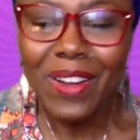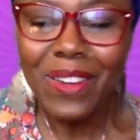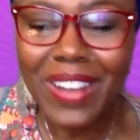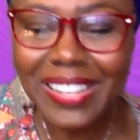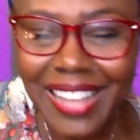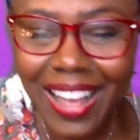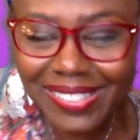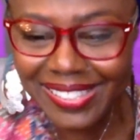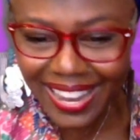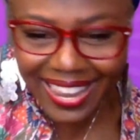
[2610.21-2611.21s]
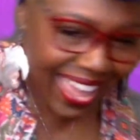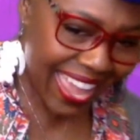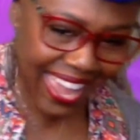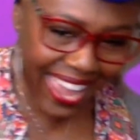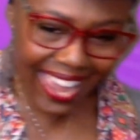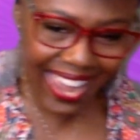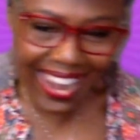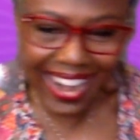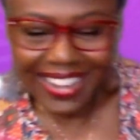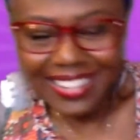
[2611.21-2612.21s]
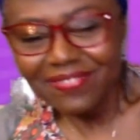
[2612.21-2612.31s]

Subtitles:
What's up, Celine?